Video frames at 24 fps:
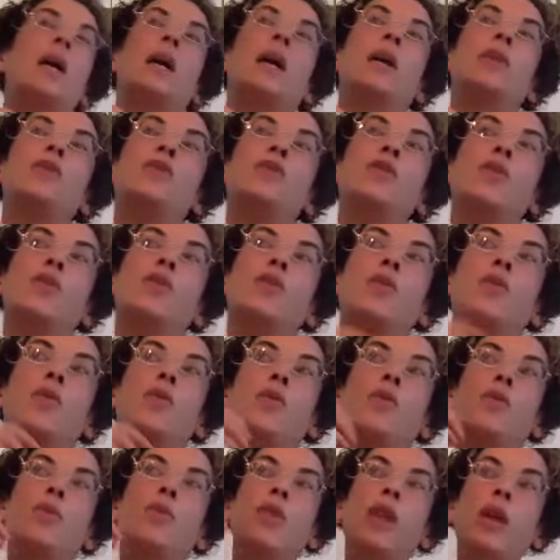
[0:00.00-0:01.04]
And so
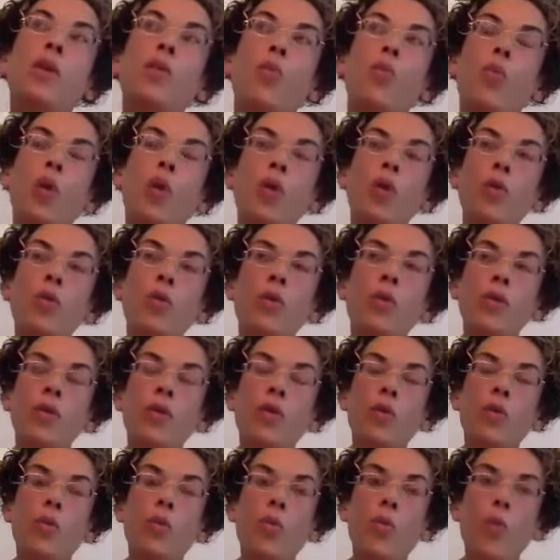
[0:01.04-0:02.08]
they work with
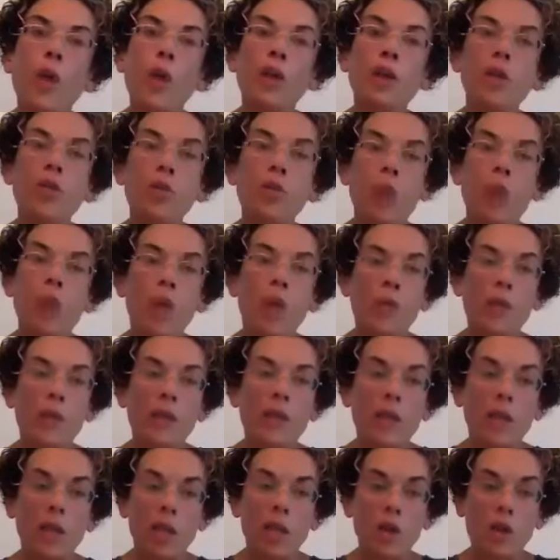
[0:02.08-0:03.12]
what you
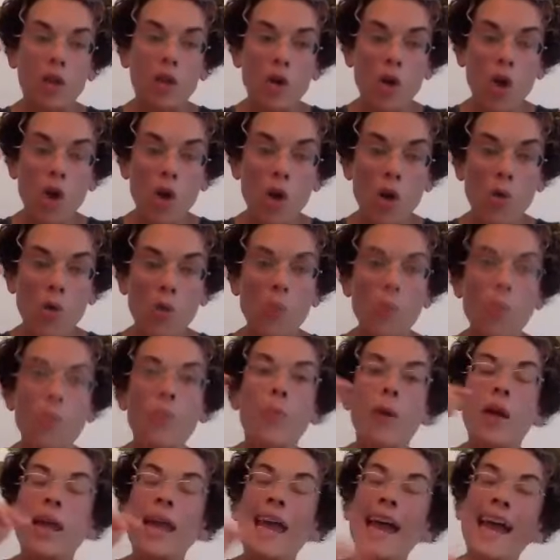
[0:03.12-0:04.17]
already know,
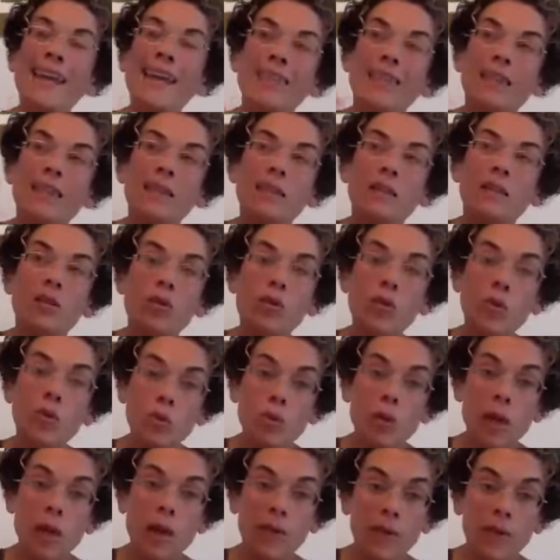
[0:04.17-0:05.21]
but at this
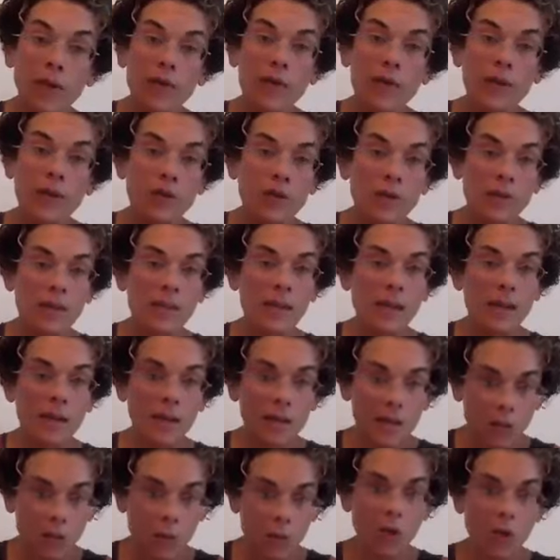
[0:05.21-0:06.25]
new level of
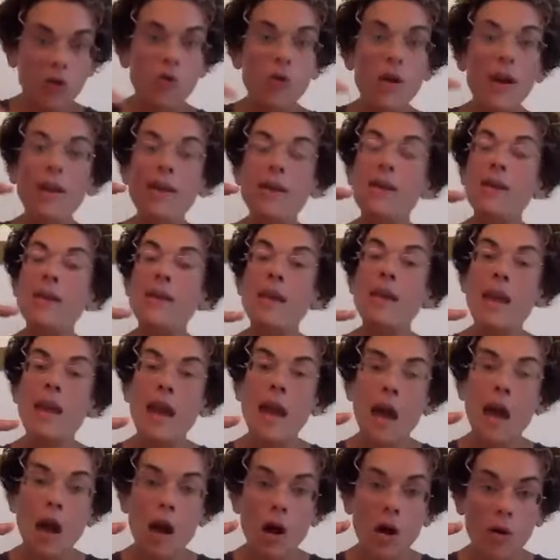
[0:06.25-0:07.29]
understanding, where you're at
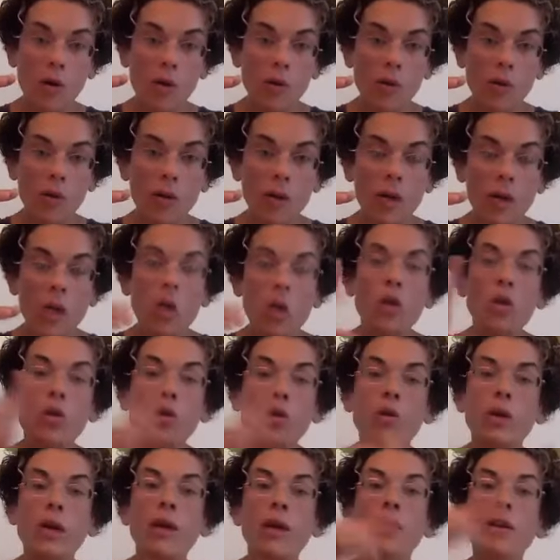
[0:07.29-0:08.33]
now,
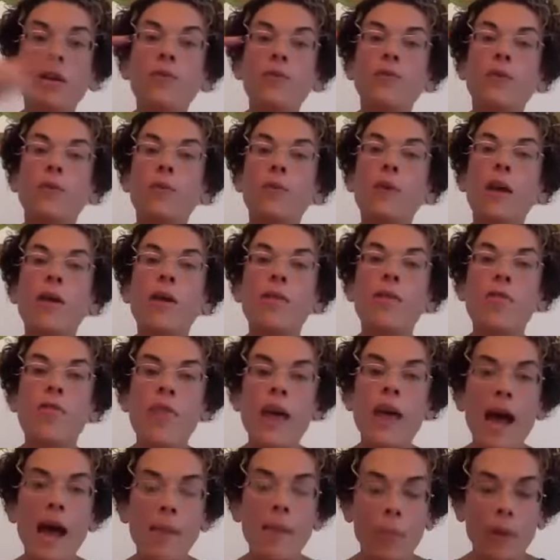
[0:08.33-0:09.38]
look at it from
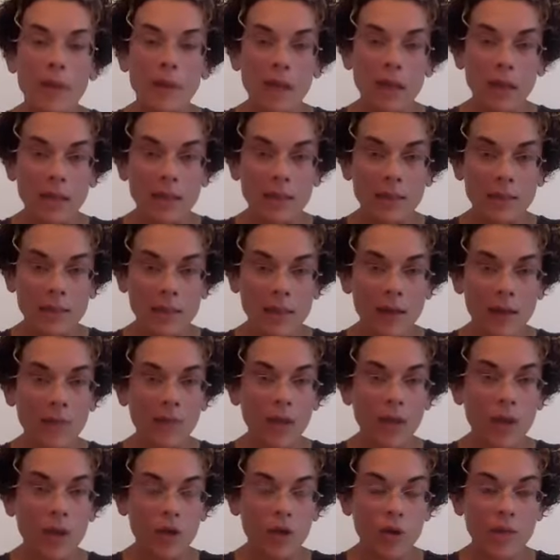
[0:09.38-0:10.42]
that place of
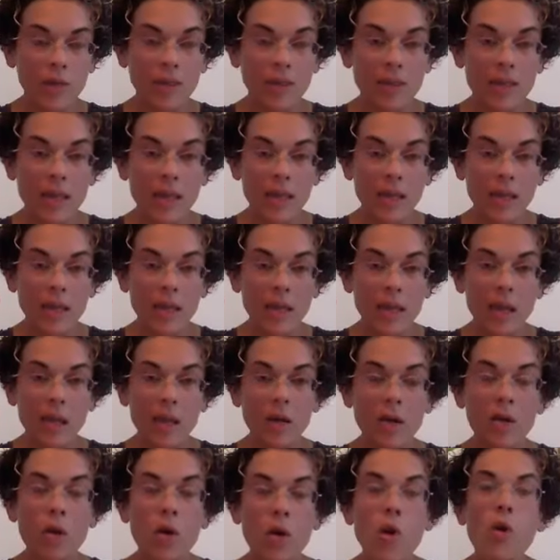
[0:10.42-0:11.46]

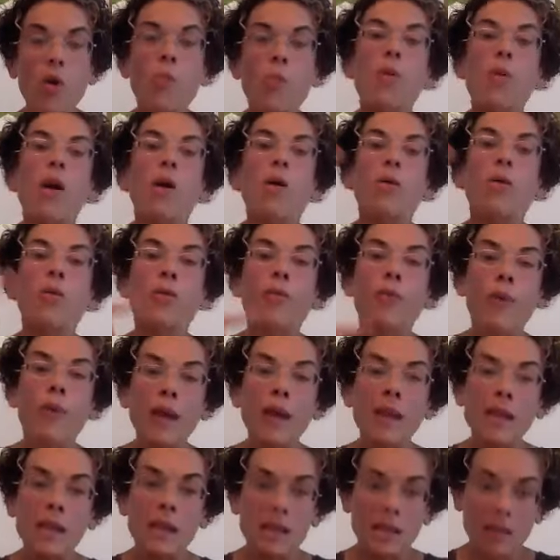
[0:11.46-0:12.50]
understanding while
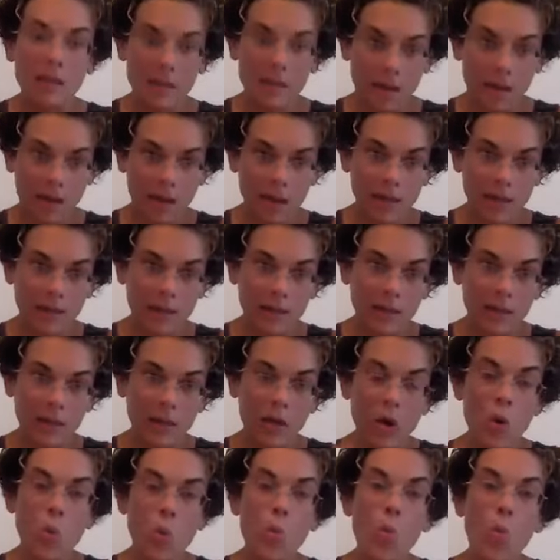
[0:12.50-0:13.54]

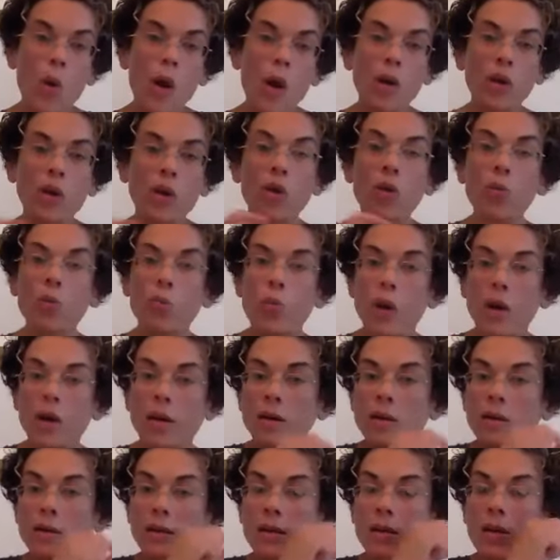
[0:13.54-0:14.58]
recognizing where you
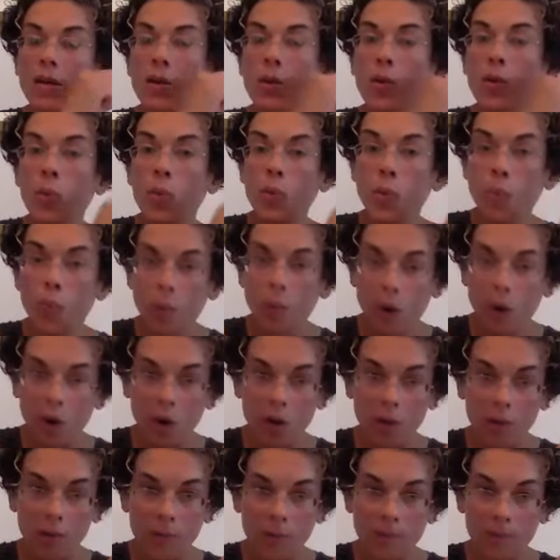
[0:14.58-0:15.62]
once
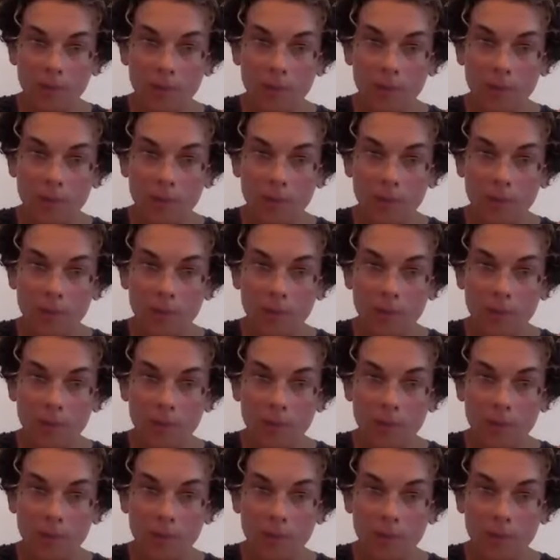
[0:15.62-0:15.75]
were.